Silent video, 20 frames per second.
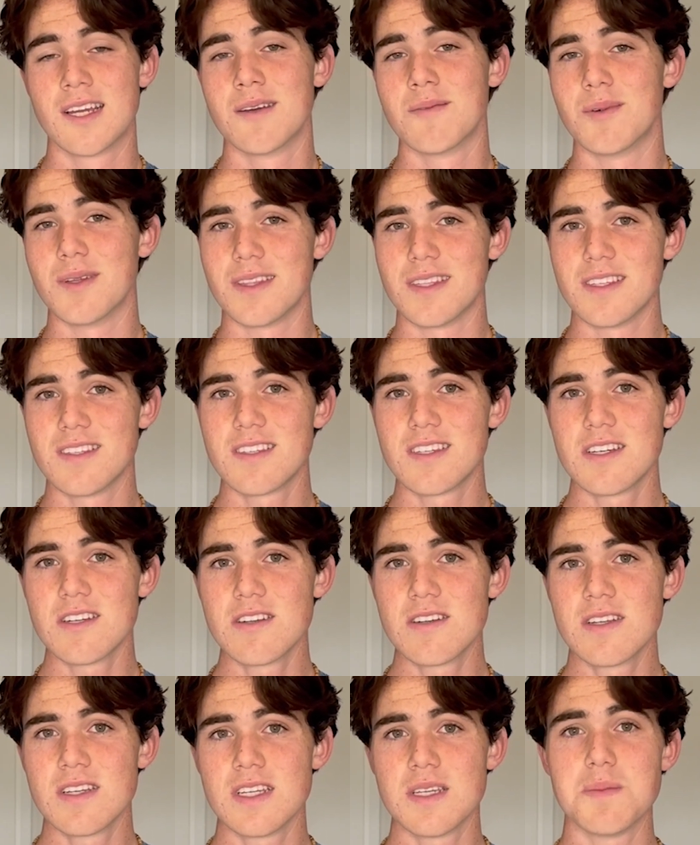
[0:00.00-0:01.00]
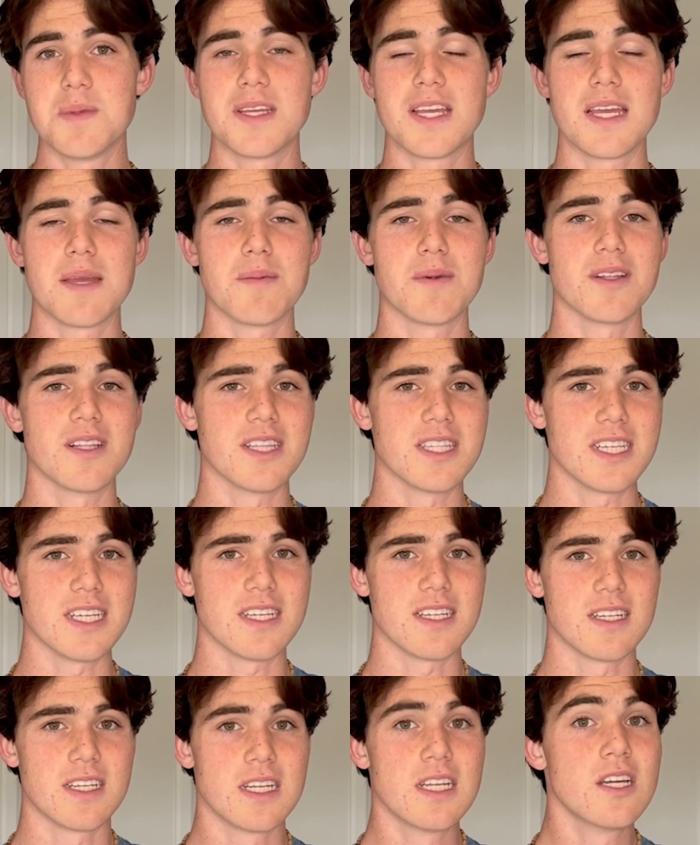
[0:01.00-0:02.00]
But this year, he became
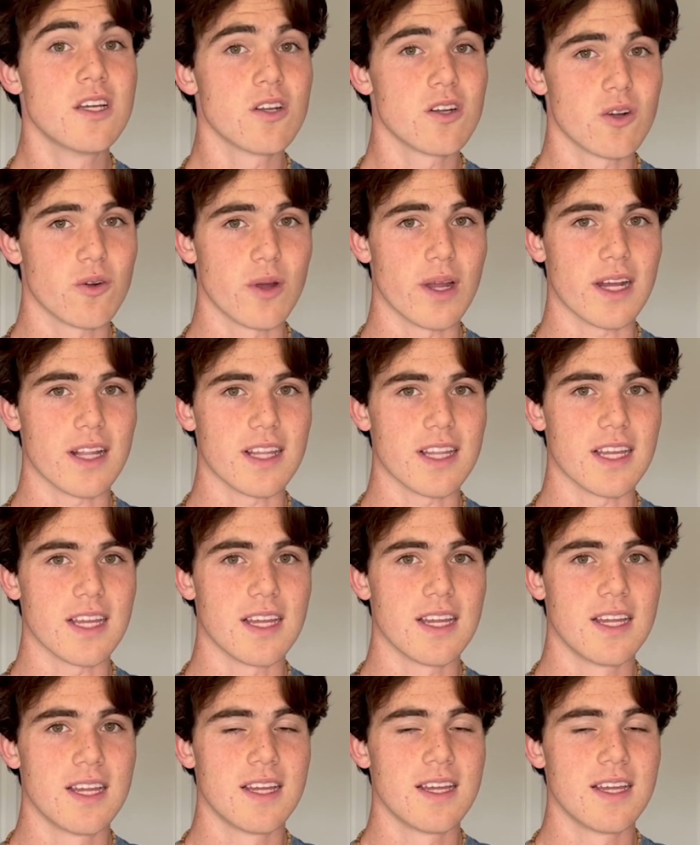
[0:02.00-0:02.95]
elite, quickly.